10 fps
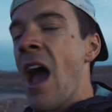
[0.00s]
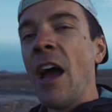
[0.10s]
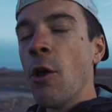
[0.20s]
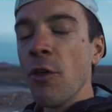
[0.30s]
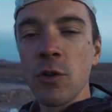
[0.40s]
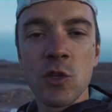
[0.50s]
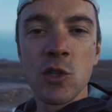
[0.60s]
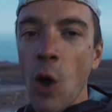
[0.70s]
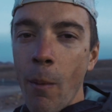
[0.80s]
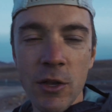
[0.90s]
I know there's
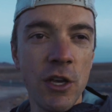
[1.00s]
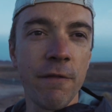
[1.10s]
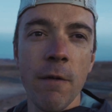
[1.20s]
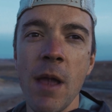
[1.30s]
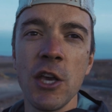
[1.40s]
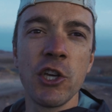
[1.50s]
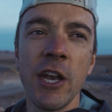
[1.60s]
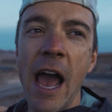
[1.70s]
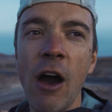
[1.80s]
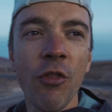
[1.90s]
so much
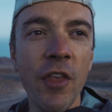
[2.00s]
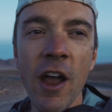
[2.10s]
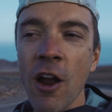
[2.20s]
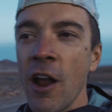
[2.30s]
information out there,